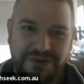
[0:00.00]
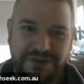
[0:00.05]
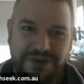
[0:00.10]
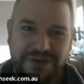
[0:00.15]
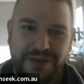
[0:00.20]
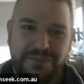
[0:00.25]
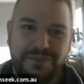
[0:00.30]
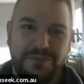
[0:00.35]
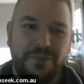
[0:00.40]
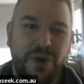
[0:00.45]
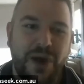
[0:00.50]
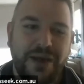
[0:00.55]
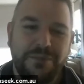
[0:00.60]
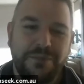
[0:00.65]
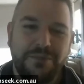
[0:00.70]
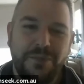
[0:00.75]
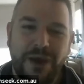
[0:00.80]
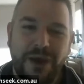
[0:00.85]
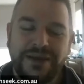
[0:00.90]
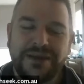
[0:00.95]
Now,
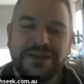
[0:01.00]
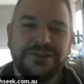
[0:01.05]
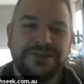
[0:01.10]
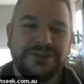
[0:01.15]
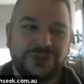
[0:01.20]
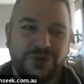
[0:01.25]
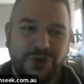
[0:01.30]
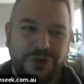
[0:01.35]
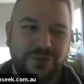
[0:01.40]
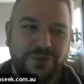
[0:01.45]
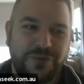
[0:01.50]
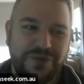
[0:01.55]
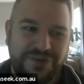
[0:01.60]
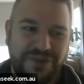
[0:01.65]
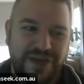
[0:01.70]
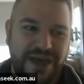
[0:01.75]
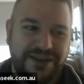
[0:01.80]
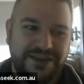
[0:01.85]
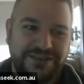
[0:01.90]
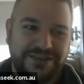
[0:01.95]
my concern with
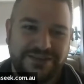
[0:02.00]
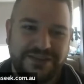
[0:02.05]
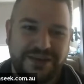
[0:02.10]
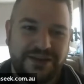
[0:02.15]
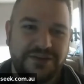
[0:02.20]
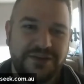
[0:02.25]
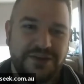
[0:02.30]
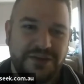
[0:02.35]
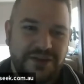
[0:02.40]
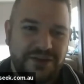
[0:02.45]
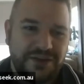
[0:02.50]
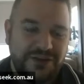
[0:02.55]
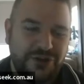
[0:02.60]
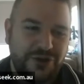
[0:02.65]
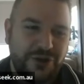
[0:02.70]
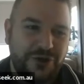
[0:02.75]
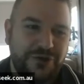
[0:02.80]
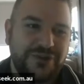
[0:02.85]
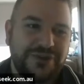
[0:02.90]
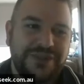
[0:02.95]
that is that, you
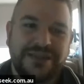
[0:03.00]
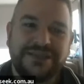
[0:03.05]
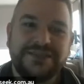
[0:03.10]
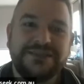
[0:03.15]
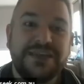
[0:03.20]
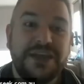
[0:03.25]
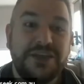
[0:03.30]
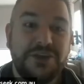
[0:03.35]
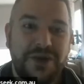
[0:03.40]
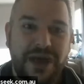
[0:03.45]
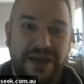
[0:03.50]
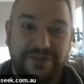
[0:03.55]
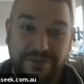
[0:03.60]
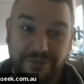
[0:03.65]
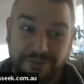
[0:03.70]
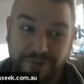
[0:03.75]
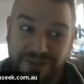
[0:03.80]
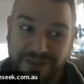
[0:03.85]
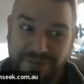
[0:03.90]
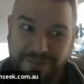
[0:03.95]
know, let's say you have a
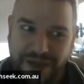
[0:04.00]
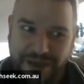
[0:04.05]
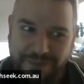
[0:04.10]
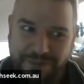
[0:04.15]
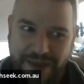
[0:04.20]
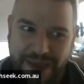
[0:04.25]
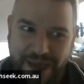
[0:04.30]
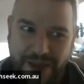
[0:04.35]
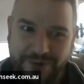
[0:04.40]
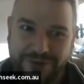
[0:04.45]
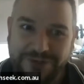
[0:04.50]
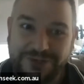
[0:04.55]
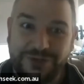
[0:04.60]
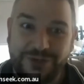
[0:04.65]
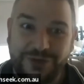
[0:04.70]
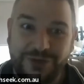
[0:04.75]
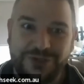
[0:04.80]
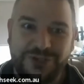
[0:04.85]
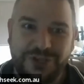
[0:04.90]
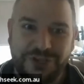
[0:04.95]
really bad power
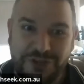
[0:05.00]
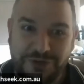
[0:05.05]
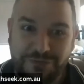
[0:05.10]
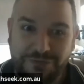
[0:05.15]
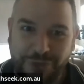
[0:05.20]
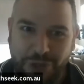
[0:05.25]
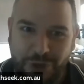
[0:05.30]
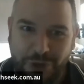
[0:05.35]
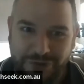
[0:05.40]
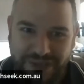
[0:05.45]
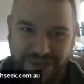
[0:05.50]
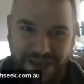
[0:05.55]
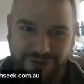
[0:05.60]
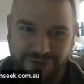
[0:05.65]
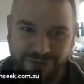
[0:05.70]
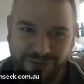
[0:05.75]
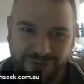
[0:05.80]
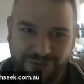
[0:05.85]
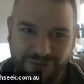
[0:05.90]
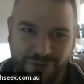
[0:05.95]
surge and you blow the
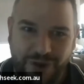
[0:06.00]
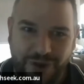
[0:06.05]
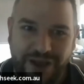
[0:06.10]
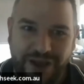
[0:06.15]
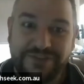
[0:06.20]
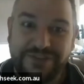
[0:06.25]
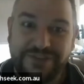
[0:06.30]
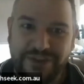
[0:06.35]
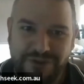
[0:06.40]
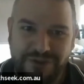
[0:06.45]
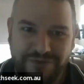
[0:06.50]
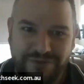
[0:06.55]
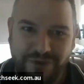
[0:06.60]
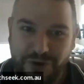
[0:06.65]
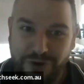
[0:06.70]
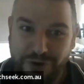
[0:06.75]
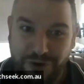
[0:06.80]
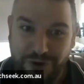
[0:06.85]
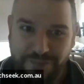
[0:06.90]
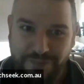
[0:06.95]
actual drives, then you've
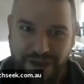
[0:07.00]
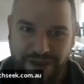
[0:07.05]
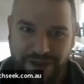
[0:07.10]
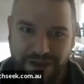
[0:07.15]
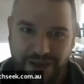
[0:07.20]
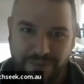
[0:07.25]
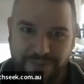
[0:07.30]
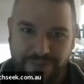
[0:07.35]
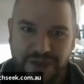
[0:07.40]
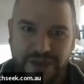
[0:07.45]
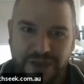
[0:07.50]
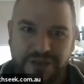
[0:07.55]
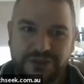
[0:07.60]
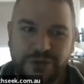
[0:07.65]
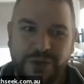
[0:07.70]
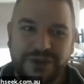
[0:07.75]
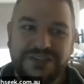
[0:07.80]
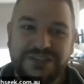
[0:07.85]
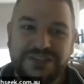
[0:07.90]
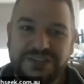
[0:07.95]
got no backup.
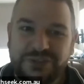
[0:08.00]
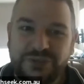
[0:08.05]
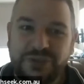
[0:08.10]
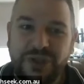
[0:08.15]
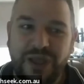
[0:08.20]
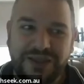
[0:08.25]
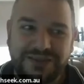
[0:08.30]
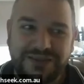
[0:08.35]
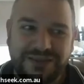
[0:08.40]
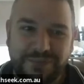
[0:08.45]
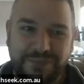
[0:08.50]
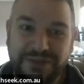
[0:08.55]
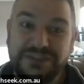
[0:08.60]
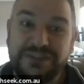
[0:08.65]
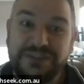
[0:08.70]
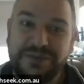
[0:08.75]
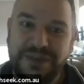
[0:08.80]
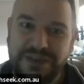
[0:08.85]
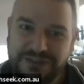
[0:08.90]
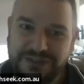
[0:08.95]
So I still like something
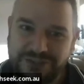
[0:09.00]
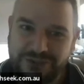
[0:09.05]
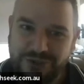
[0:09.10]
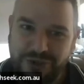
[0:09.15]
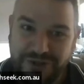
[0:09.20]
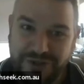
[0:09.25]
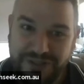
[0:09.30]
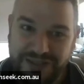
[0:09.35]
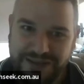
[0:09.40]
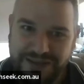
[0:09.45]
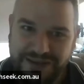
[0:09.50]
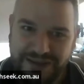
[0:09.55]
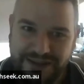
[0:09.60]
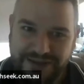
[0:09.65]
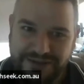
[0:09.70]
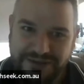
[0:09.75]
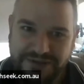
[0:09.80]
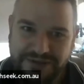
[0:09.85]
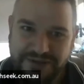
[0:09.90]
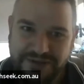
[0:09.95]
to be externally
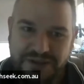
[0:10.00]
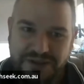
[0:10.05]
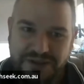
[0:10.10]
connected.